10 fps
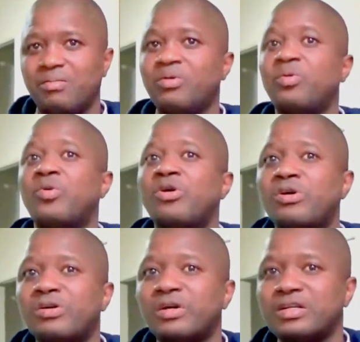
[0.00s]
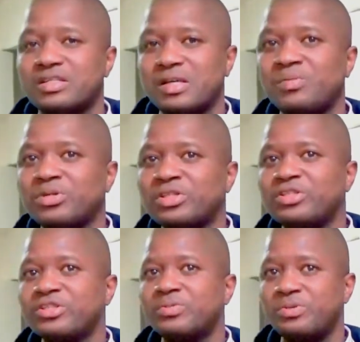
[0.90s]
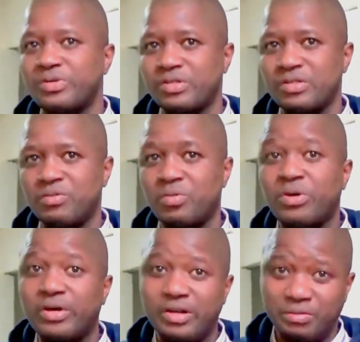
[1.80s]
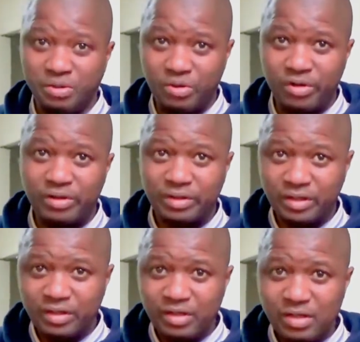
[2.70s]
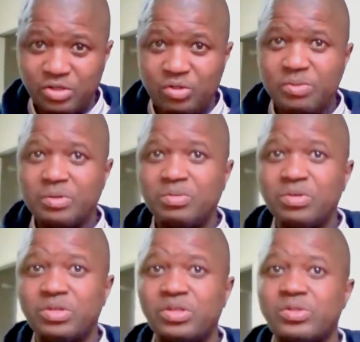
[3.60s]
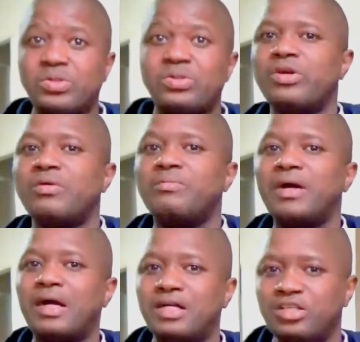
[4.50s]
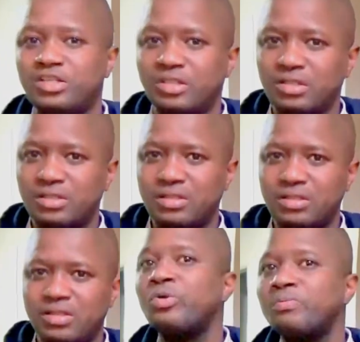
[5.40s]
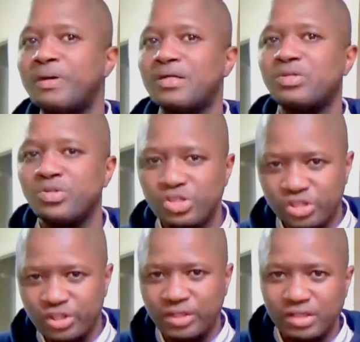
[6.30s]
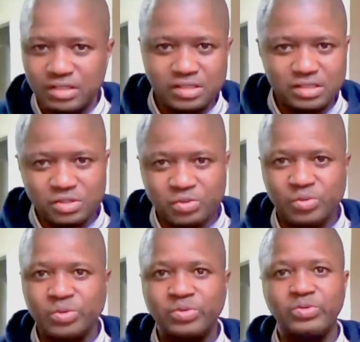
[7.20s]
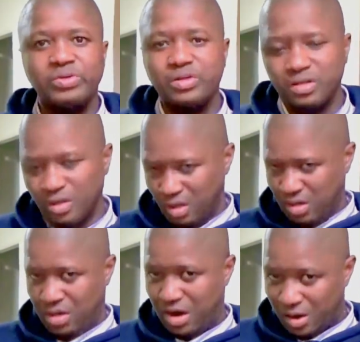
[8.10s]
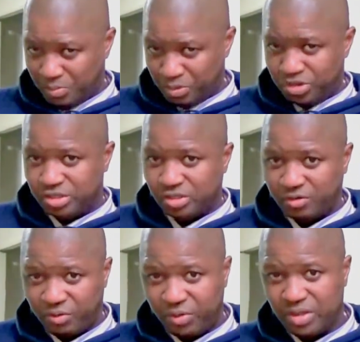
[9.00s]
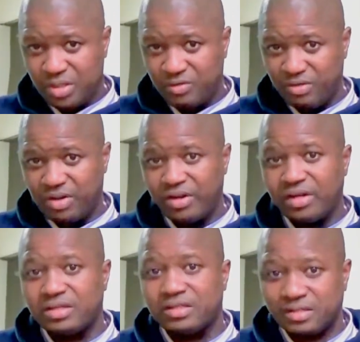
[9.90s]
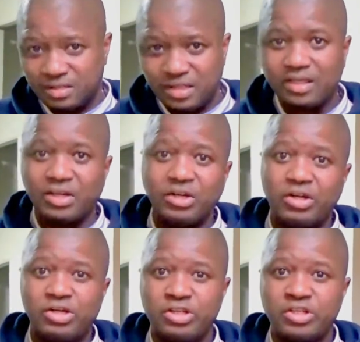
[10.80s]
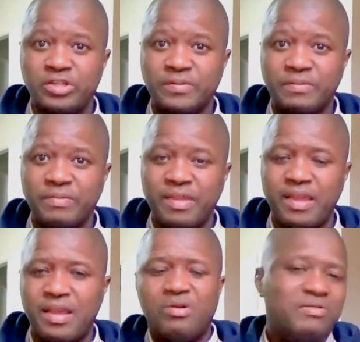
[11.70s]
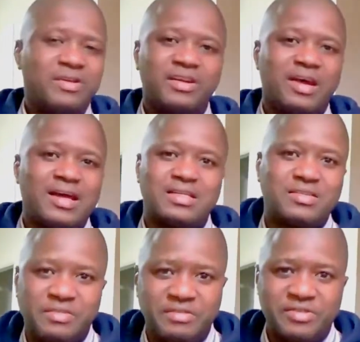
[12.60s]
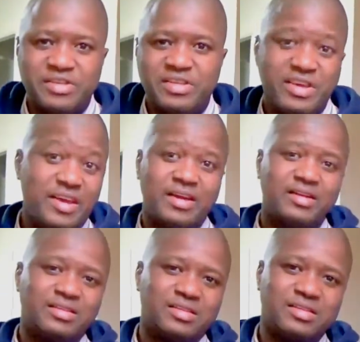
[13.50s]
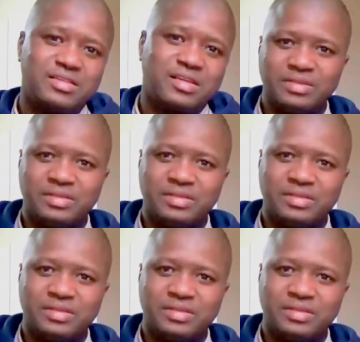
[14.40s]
war and simultaneous periods of war and Ebola to be able to you know, emerge and those challenges through our approaches of creativity and technology. Over the last 15 years,